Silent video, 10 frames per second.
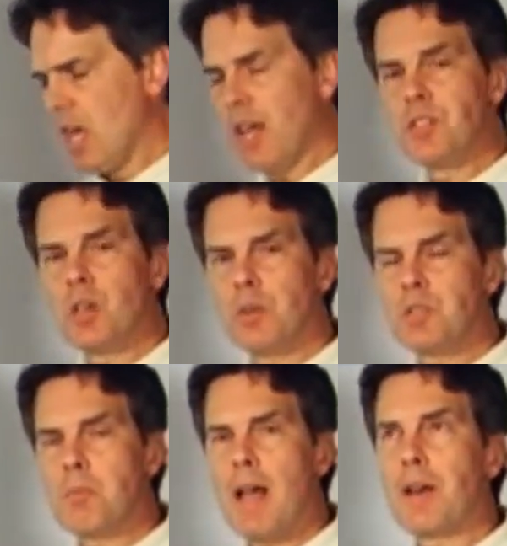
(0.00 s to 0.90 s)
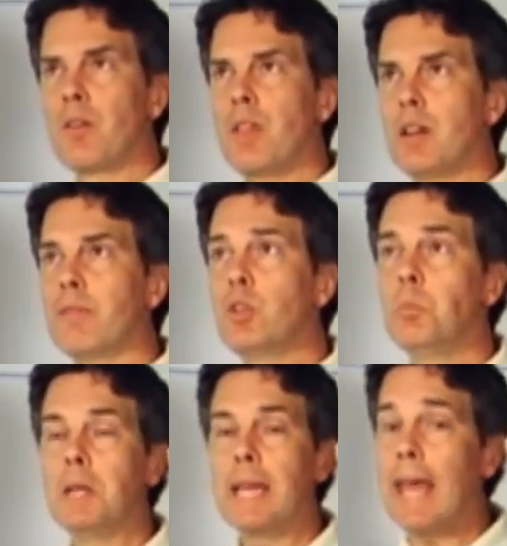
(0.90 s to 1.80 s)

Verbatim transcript: And so it's a matter then of human